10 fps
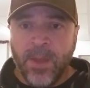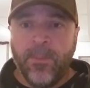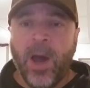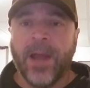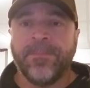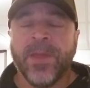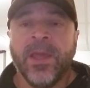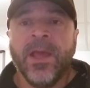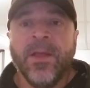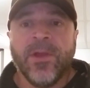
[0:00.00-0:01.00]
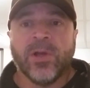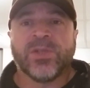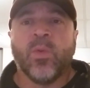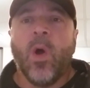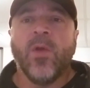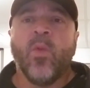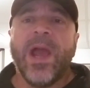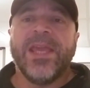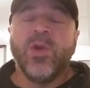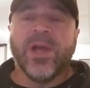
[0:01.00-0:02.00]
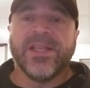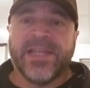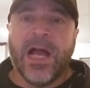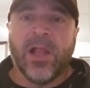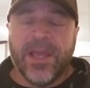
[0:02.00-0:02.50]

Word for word: but there is one way you can tell